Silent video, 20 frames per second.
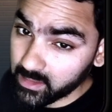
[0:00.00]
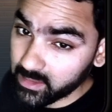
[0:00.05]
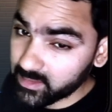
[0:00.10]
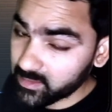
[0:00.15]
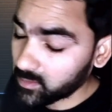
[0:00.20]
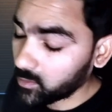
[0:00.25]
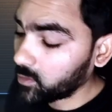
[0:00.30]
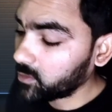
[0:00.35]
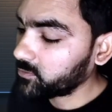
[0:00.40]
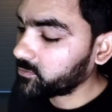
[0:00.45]

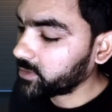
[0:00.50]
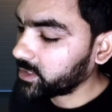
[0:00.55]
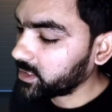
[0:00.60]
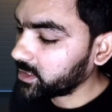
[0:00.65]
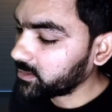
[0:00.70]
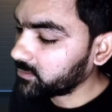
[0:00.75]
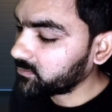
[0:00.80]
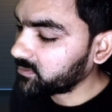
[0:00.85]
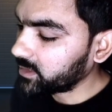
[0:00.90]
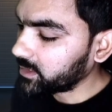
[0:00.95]
is not
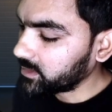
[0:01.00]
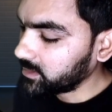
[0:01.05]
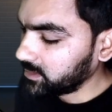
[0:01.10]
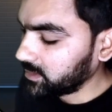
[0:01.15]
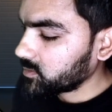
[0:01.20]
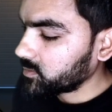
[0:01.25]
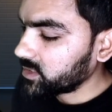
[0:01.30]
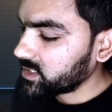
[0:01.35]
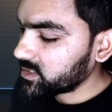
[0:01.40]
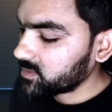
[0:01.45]
feeling well,
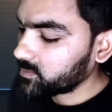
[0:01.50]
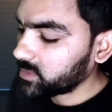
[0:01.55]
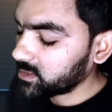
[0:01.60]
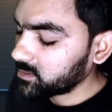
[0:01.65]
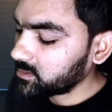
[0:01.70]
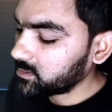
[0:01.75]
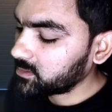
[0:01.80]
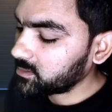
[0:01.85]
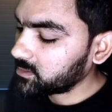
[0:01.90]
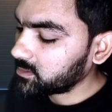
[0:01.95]
so his
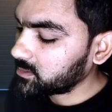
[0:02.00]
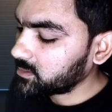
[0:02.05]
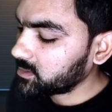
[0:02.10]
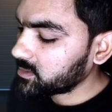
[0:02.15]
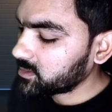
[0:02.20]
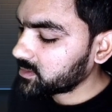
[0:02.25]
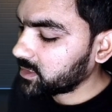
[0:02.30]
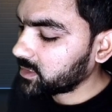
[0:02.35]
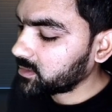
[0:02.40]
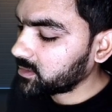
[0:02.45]
mother
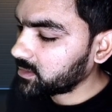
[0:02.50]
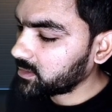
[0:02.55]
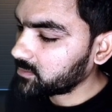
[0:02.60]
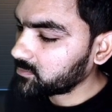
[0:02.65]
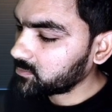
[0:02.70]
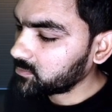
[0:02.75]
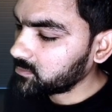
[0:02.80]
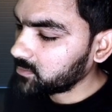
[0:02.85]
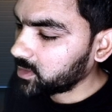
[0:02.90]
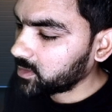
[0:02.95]
sent
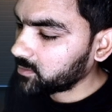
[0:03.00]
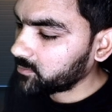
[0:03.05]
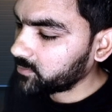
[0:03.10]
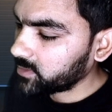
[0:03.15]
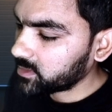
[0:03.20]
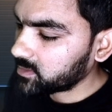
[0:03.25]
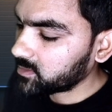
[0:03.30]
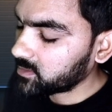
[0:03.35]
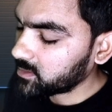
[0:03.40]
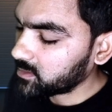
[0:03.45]
him
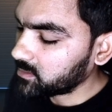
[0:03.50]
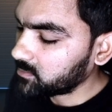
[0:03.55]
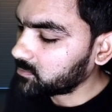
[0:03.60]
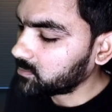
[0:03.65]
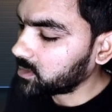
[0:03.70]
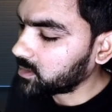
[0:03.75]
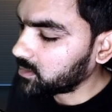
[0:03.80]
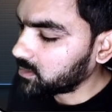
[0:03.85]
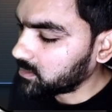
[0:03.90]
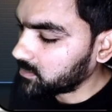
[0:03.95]
with
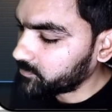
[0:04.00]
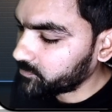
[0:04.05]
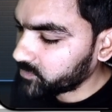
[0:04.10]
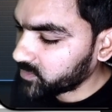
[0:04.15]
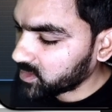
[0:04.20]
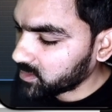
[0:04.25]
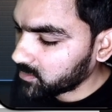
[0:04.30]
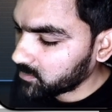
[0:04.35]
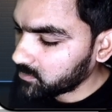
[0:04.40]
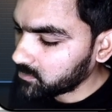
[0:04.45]
some
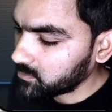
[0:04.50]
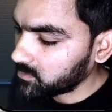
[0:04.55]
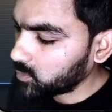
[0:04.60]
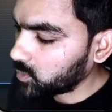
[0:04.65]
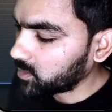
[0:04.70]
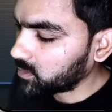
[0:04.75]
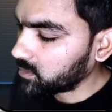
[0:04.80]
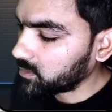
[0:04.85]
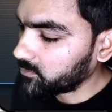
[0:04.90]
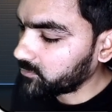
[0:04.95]

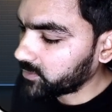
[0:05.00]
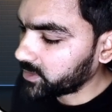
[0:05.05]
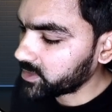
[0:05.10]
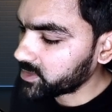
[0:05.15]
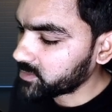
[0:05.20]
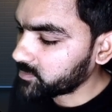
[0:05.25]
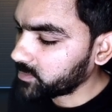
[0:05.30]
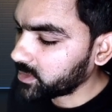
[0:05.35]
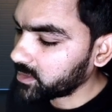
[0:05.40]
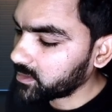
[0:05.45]
bottle of
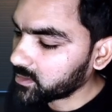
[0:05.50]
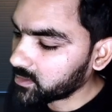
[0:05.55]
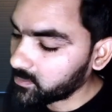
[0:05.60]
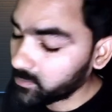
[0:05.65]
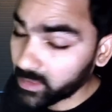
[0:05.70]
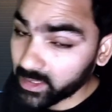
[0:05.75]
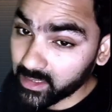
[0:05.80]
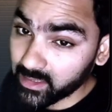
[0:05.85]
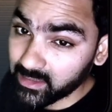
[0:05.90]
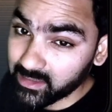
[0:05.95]
fresh milk,
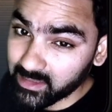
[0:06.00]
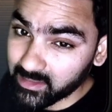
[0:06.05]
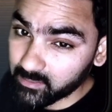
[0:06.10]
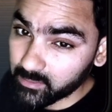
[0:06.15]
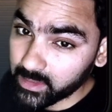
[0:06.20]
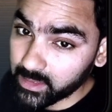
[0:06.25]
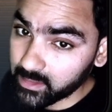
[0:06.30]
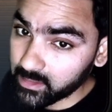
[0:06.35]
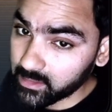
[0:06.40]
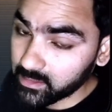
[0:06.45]
bread,
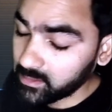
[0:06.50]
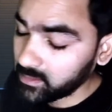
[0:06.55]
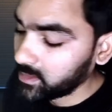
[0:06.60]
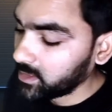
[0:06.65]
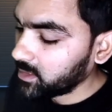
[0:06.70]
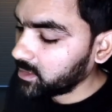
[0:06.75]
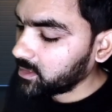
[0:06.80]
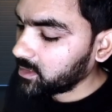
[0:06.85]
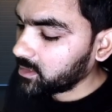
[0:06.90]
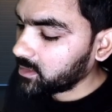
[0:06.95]
and butter
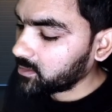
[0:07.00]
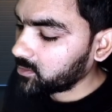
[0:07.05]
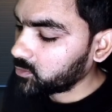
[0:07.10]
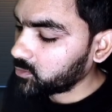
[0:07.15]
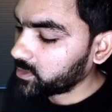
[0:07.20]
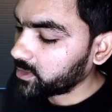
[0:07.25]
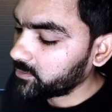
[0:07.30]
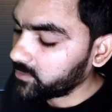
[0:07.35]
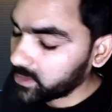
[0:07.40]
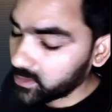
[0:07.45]

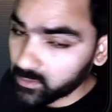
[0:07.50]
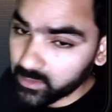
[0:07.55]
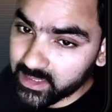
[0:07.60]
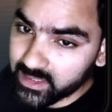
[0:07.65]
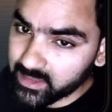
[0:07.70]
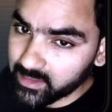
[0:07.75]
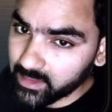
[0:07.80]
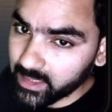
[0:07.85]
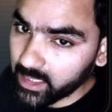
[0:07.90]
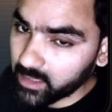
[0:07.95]
to give it to
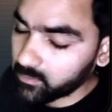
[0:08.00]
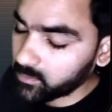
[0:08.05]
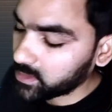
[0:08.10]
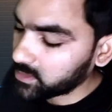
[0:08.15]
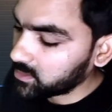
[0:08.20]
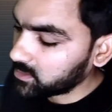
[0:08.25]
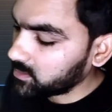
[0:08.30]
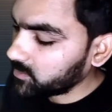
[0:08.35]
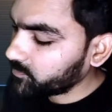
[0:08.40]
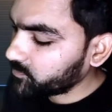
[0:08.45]
his
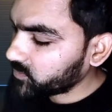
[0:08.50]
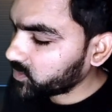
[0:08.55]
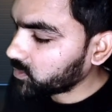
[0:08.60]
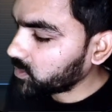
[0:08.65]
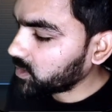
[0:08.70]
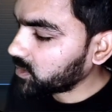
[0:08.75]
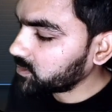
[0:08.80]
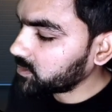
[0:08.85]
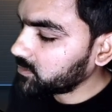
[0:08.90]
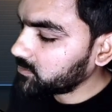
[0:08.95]
grandmother. So
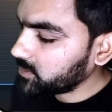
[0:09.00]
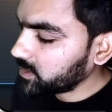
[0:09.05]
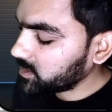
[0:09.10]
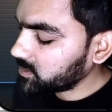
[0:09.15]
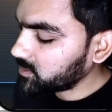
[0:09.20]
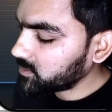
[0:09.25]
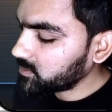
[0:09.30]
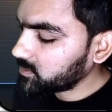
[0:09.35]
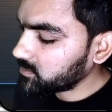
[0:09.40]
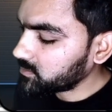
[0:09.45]
on the way
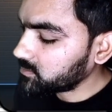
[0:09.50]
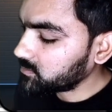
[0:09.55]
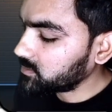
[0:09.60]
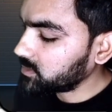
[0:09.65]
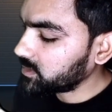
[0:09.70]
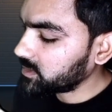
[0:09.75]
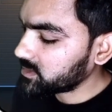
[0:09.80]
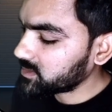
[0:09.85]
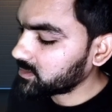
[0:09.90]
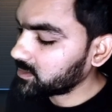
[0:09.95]
to
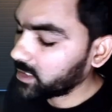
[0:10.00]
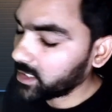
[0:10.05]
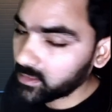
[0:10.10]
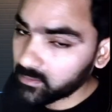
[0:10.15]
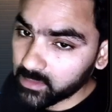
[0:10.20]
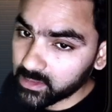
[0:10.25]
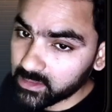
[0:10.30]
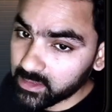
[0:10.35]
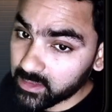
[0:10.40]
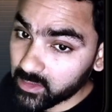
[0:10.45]
his
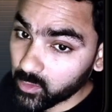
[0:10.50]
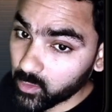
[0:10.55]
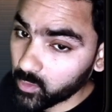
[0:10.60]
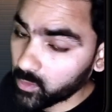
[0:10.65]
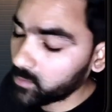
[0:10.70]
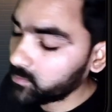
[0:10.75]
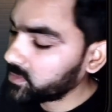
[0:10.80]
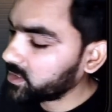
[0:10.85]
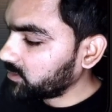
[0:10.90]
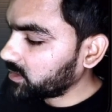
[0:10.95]
grandmother's
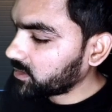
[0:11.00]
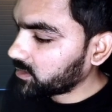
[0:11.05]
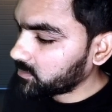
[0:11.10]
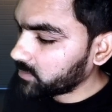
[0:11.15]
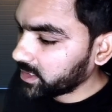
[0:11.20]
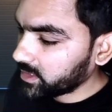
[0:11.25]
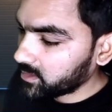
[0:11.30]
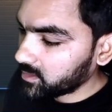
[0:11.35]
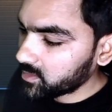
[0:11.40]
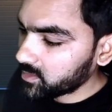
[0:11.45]
home, he will
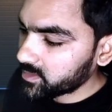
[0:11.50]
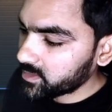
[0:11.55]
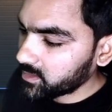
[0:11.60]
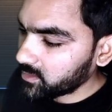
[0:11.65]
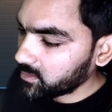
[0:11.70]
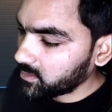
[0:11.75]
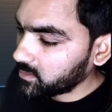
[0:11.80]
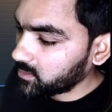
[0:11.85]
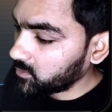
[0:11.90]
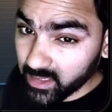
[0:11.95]
come across
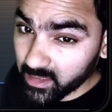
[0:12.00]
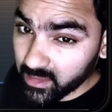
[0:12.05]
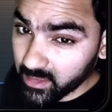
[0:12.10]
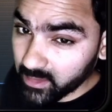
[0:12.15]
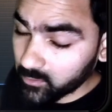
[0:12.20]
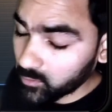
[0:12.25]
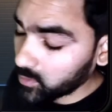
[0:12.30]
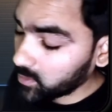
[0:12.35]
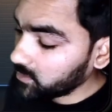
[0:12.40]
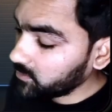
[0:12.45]
a
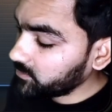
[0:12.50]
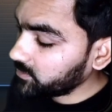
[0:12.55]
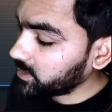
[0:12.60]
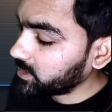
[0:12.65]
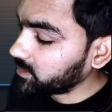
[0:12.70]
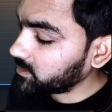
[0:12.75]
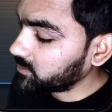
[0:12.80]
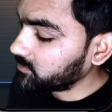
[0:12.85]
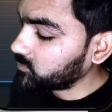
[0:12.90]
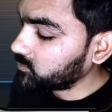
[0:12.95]
cunning wolf,
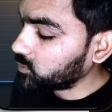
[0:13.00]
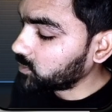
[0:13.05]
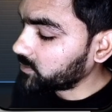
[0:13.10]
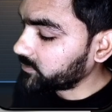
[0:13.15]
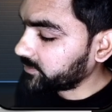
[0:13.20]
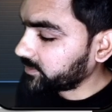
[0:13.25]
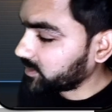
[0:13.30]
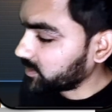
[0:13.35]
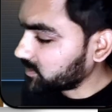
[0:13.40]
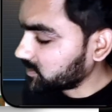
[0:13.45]
and the
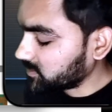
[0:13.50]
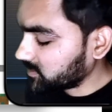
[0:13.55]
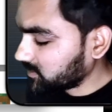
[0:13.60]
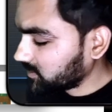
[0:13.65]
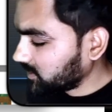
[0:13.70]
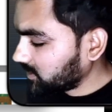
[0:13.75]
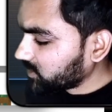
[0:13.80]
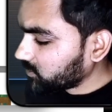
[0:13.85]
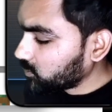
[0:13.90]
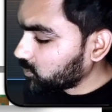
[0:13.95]
wolf says,
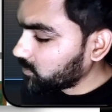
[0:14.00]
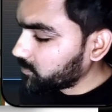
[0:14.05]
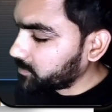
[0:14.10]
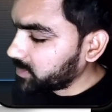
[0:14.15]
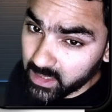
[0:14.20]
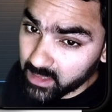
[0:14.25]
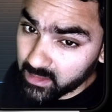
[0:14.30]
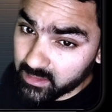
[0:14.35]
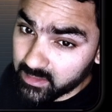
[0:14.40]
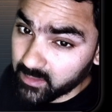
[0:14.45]
"Go
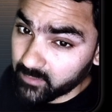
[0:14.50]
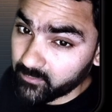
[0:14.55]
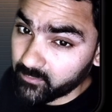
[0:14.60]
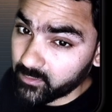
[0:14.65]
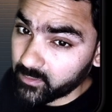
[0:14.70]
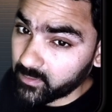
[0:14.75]
pluck some